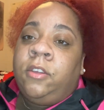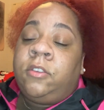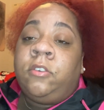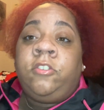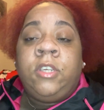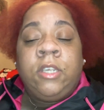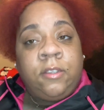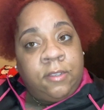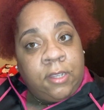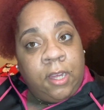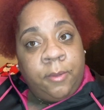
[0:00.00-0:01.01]
So she
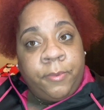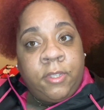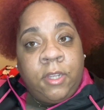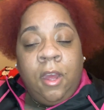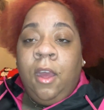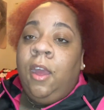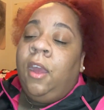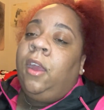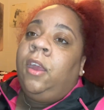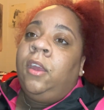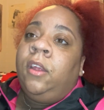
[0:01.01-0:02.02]
accepts,
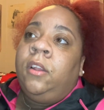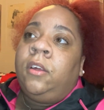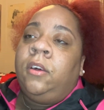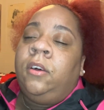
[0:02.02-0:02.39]
and,